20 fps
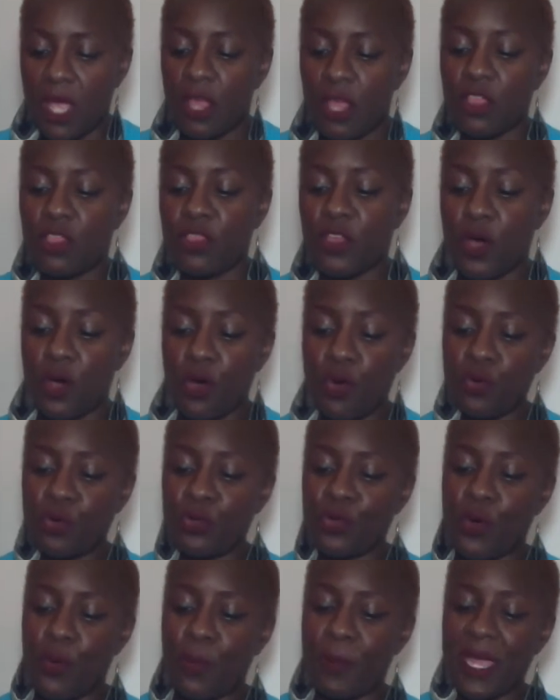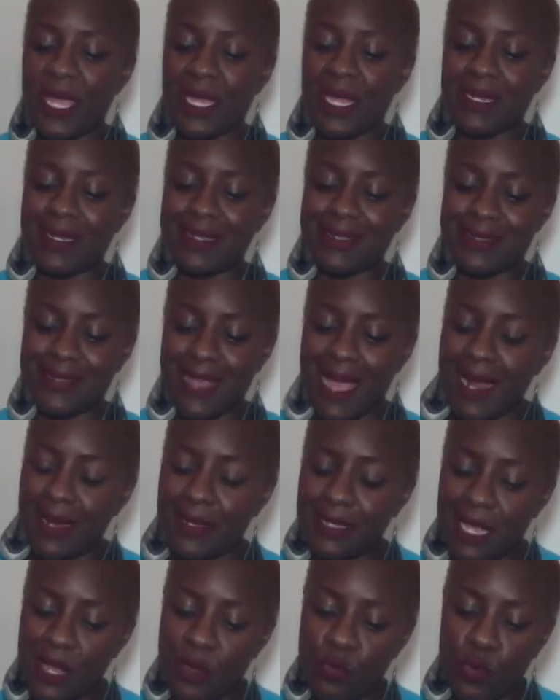Though no man
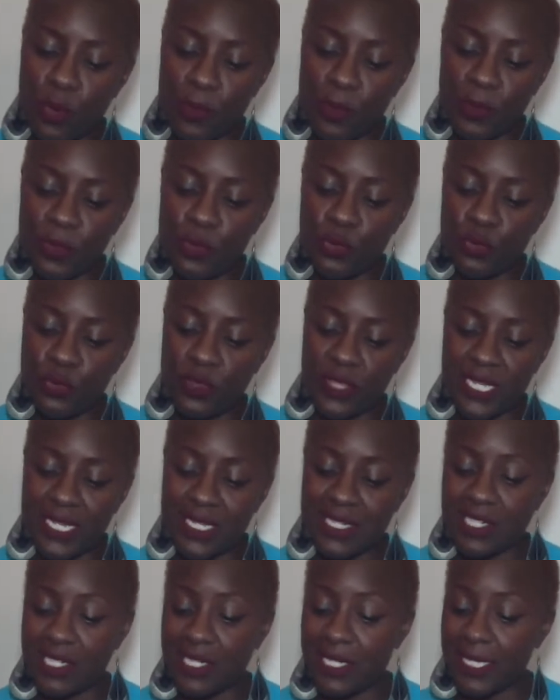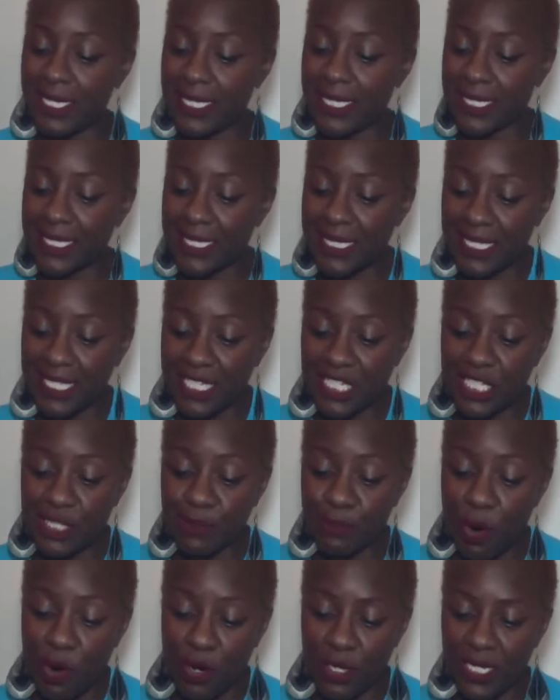desires a woman who thinks she is
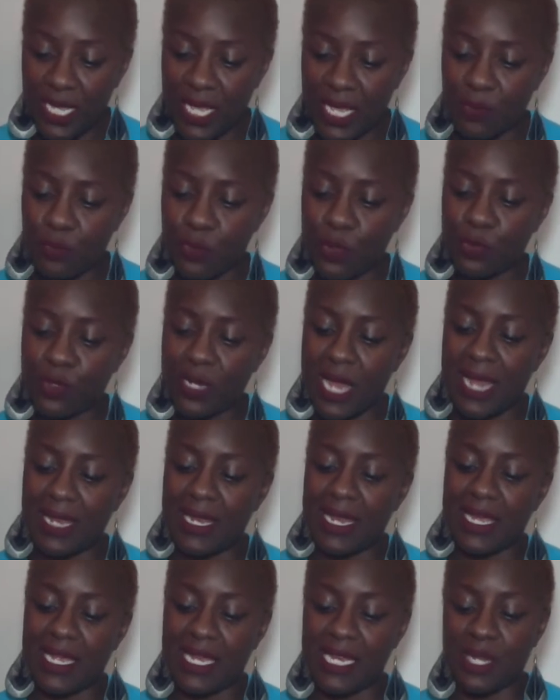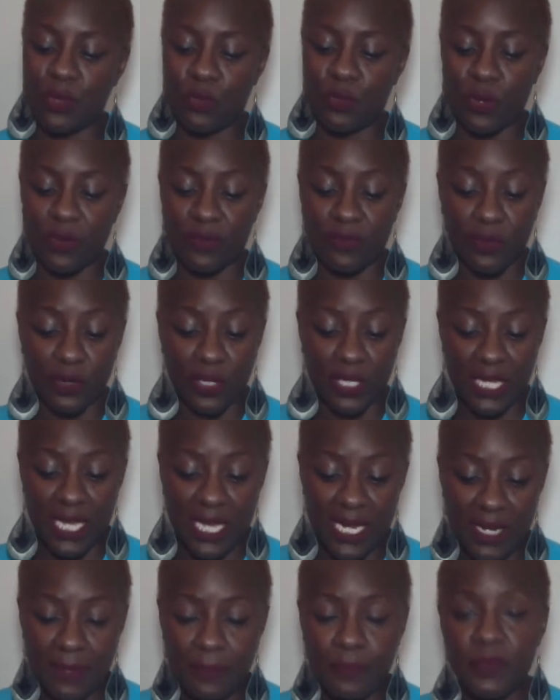smart and will not let anyone
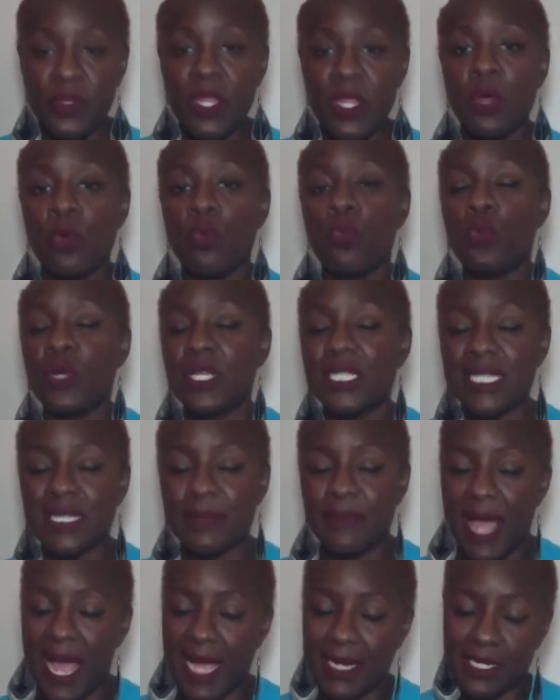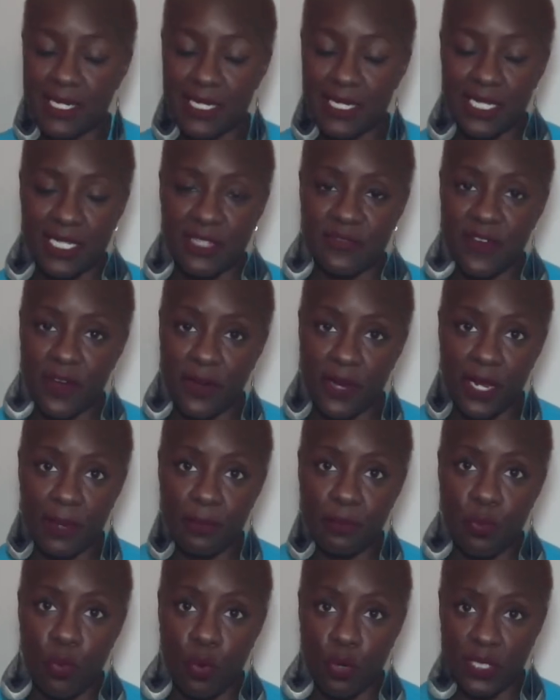forget it, wisdom actually is very
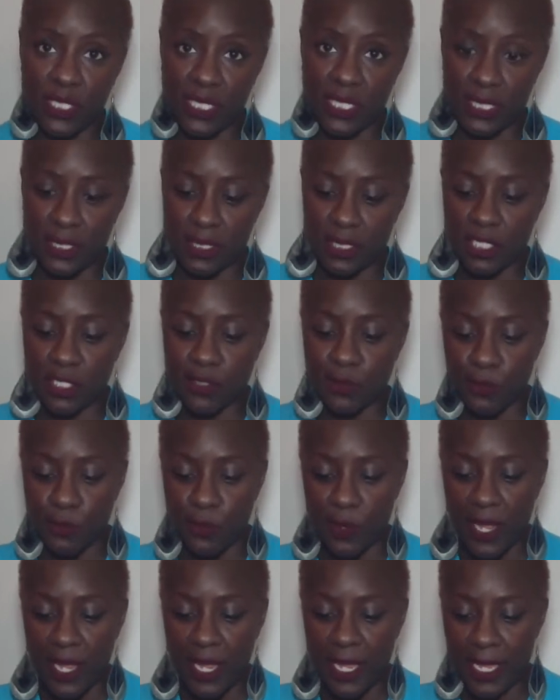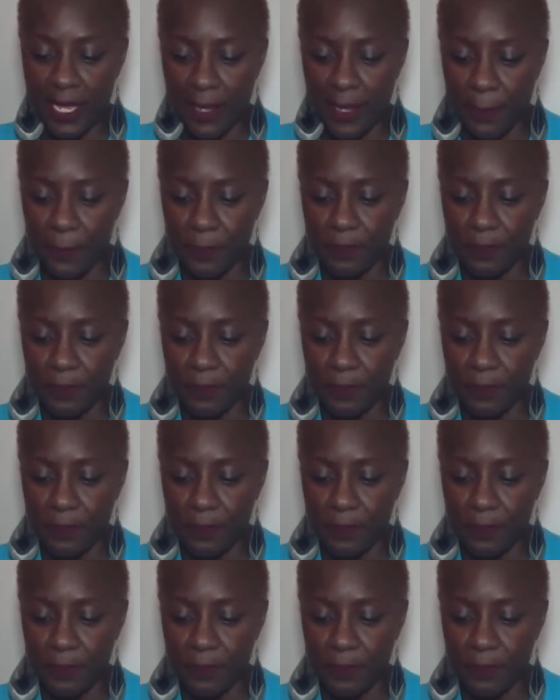important to him.